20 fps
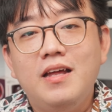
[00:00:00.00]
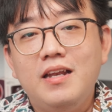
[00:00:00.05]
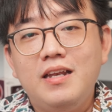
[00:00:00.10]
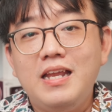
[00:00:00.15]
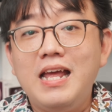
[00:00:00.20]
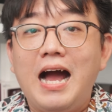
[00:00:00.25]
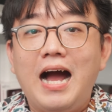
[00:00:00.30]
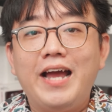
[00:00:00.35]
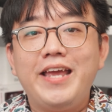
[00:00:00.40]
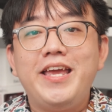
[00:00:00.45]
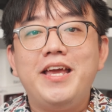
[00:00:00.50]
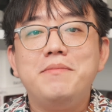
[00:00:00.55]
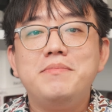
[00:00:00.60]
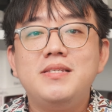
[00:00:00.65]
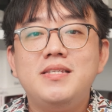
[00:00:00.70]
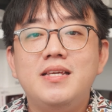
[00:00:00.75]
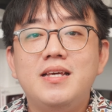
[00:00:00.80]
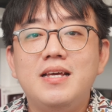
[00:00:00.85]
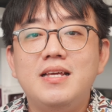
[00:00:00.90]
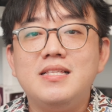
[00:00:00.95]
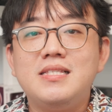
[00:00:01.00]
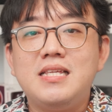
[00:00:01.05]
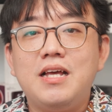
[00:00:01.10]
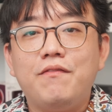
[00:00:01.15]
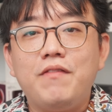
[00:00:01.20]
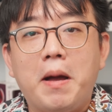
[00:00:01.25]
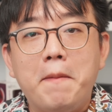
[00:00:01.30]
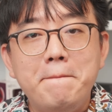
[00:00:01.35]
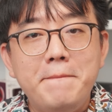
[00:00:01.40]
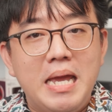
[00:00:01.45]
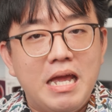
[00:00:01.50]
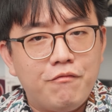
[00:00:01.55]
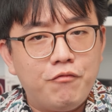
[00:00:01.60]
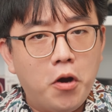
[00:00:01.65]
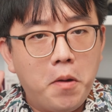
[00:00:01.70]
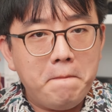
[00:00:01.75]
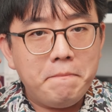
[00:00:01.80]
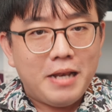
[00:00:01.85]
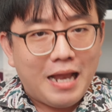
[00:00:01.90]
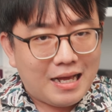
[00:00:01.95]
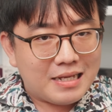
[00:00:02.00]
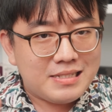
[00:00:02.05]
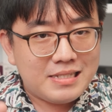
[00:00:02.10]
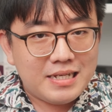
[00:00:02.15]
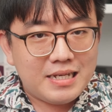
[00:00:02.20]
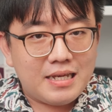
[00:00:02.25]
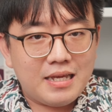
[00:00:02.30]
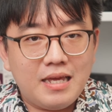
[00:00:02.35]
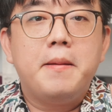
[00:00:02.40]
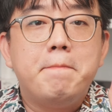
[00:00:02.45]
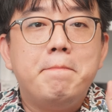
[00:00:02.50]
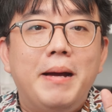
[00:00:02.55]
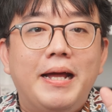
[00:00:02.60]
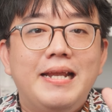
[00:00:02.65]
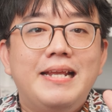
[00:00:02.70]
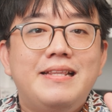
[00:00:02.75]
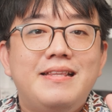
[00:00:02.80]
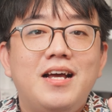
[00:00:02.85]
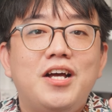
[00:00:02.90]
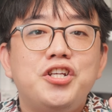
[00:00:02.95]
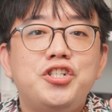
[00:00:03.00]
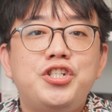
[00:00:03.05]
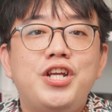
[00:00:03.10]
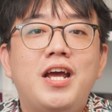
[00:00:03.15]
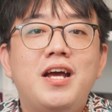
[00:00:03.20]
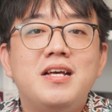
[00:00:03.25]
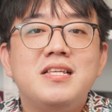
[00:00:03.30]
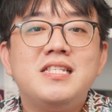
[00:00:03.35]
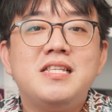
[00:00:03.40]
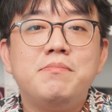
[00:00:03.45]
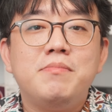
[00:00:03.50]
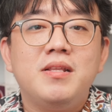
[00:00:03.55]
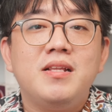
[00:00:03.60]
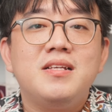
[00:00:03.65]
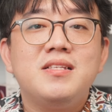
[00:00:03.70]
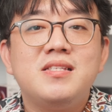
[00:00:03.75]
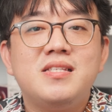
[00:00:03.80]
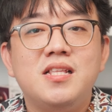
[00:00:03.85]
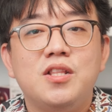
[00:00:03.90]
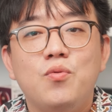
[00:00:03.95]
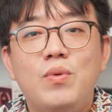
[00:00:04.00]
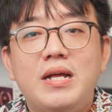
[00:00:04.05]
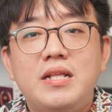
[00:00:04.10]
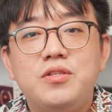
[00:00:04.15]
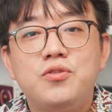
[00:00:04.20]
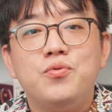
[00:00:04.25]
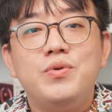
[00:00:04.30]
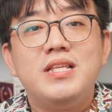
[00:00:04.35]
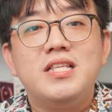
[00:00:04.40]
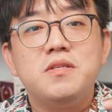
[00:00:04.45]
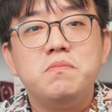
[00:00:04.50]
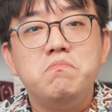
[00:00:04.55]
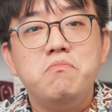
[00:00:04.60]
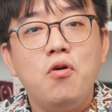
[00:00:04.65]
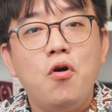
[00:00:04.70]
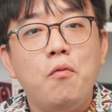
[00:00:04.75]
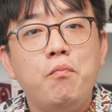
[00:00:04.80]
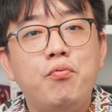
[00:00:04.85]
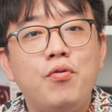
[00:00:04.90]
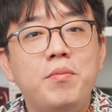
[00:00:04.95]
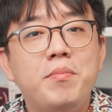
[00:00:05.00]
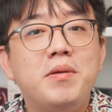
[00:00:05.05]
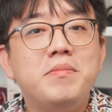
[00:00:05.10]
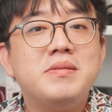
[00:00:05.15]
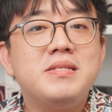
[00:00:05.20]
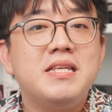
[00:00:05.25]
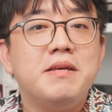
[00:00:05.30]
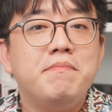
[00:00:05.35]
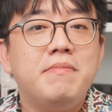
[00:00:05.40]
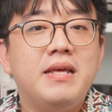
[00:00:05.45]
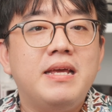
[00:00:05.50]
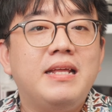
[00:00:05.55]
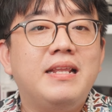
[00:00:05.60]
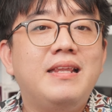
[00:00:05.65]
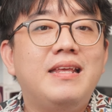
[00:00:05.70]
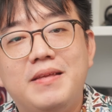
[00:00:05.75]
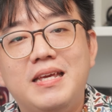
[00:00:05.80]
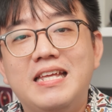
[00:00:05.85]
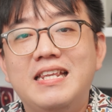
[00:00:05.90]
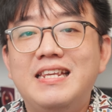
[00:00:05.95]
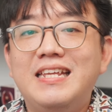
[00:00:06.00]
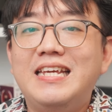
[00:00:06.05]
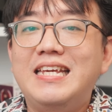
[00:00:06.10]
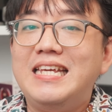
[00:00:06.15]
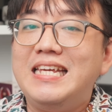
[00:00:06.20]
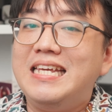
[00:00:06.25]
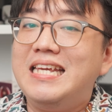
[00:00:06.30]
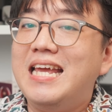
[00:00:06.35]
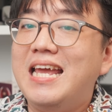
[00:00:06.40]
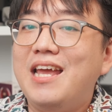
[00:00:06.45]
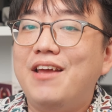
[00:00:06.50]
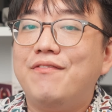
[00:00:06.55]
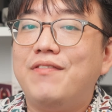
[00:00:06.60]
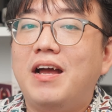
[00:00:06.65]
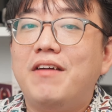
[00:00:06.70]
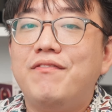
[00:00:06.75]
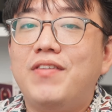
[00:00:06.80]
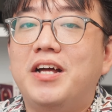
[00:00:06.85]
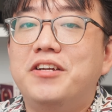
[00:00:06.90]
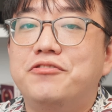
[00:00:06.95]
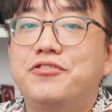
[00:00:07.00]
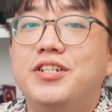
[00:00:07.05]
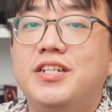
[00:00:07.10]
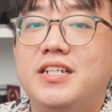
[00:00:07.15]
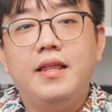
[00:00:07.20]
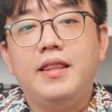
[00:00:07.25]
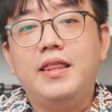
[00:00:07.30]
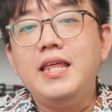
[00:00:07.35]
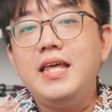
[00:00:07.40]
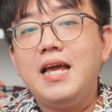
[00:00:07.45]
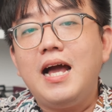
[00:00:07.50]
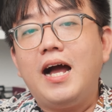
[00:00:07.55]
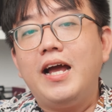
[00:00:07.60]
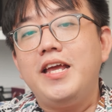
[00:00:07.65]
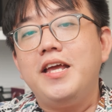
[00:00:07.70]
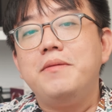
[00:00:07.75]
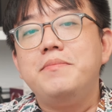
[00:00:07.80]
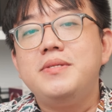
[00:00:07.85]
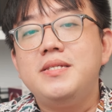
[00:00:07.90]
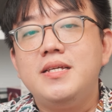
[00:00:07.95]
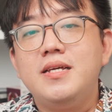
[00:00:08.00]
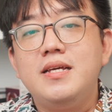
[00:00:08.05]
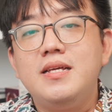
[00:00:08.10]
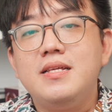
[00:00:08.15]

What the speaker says: The IEMs here itself are made from plastic, but it does share a similar silhouette to its more premium sibling in the EA500. The IEMs here